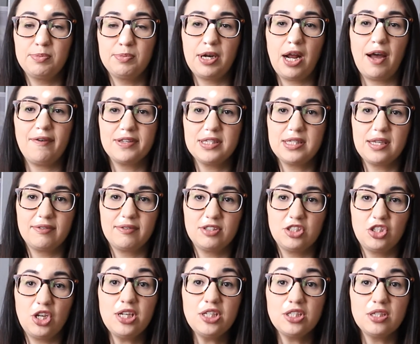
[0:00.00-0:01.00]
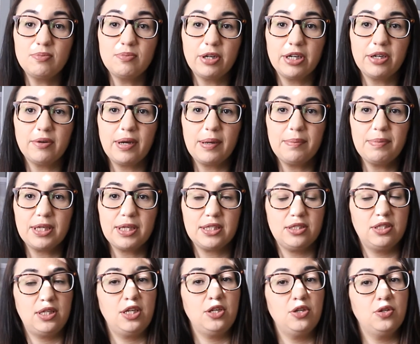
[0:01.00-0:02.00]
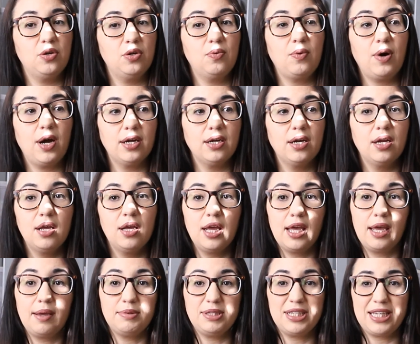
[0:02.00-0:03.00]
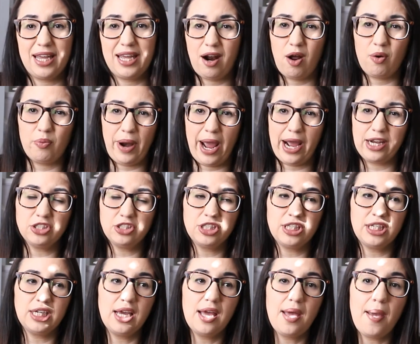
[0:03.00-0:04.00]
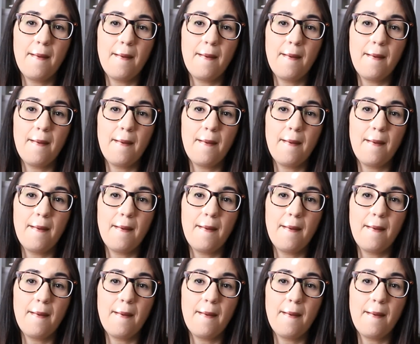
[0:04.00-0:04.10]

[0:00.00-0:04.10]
But obviously you have to change him right away because then you don't want him to get all rashy.